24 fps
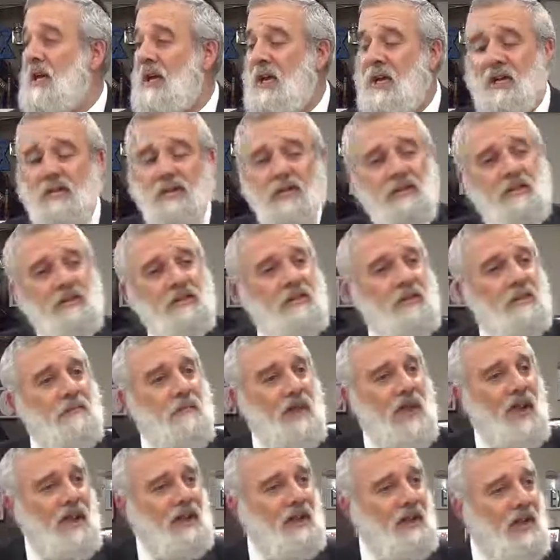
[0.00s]
It doesn't
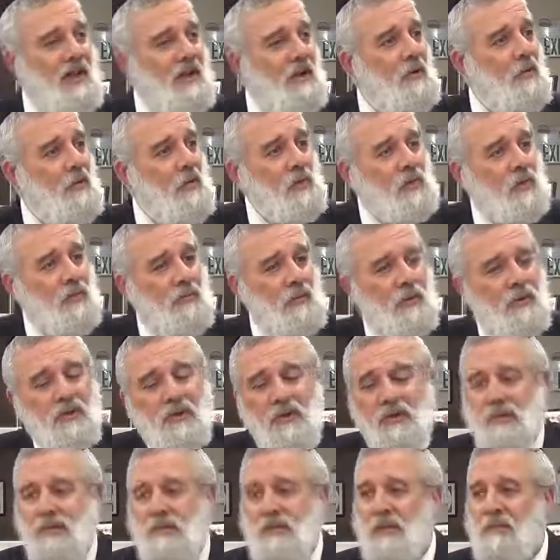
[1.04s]
demand, idol worshiping
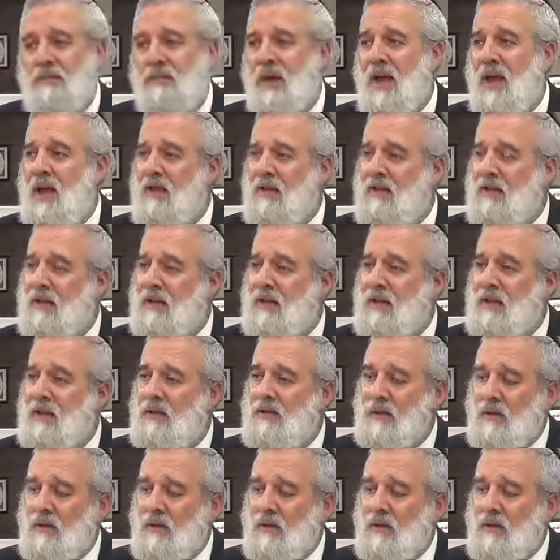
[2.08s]
doesn't demand